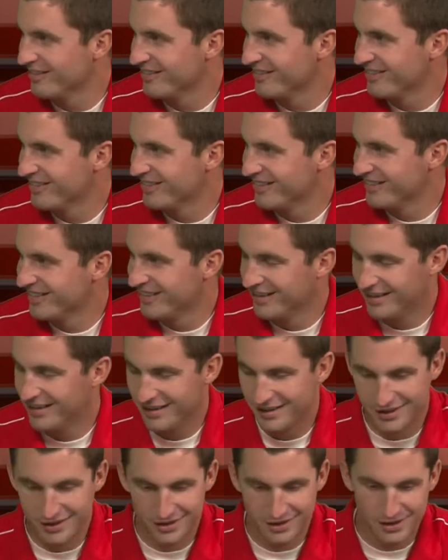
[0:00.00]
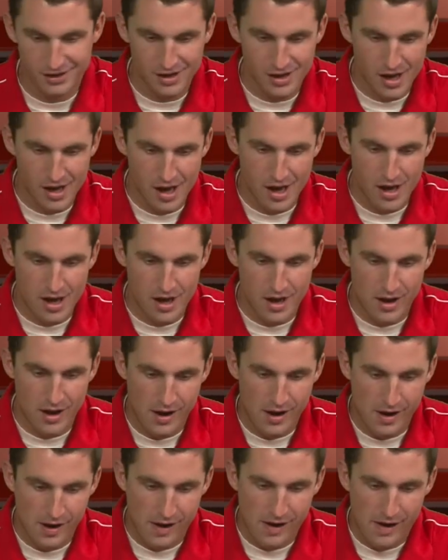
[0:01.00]
Thank you, Travis. Appreciate y'all
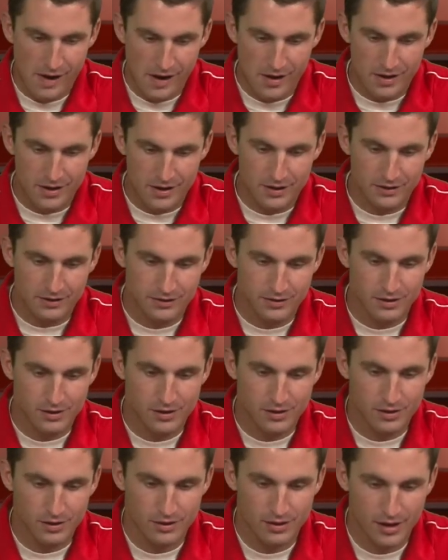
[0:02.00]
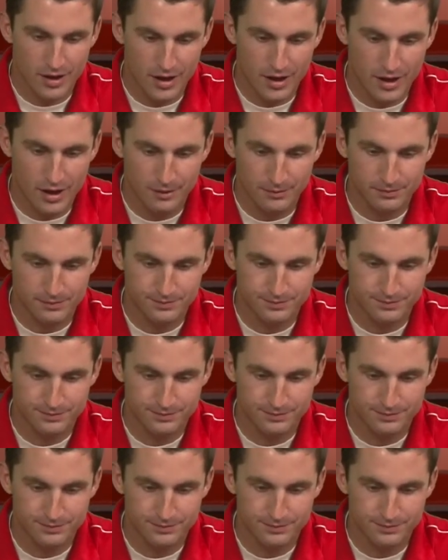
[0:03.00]
having me. Yes, sir.